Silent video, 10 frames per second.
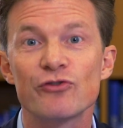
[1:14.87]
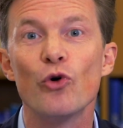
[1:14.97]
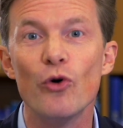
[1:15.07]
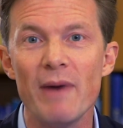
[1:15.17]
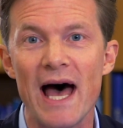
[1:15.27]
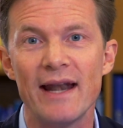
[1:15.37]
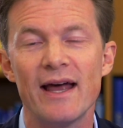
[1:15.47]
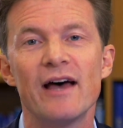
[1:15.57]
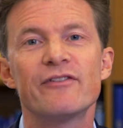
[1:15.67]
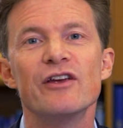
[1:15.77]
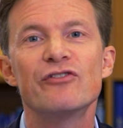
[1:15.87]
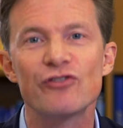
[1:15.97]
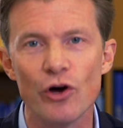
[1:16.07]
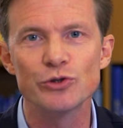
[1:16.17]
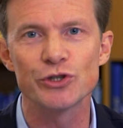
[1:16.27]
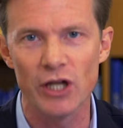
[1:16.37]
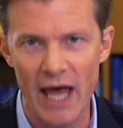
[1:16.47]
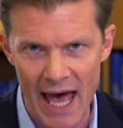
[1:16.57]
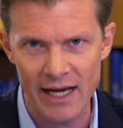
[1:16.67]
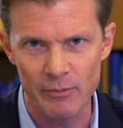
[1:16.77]
saw man as a
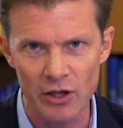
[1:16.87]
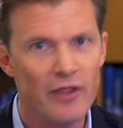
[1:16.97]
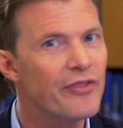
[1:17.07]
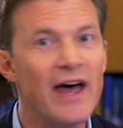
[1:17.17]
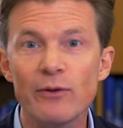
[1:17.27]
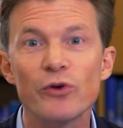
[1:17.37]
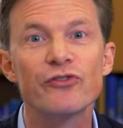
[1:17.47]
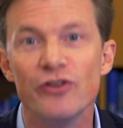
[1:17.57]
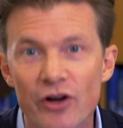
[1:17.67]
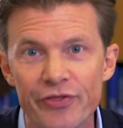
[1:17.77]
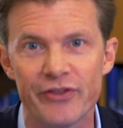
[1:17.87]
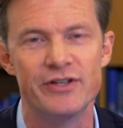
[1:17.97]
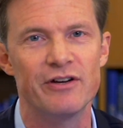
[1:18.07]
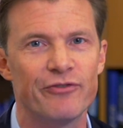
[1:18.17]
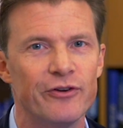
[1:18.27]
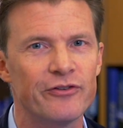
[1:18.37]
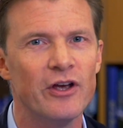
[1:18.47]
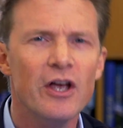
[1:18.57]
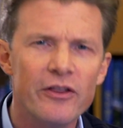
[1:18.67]
social animal. That was not the difference.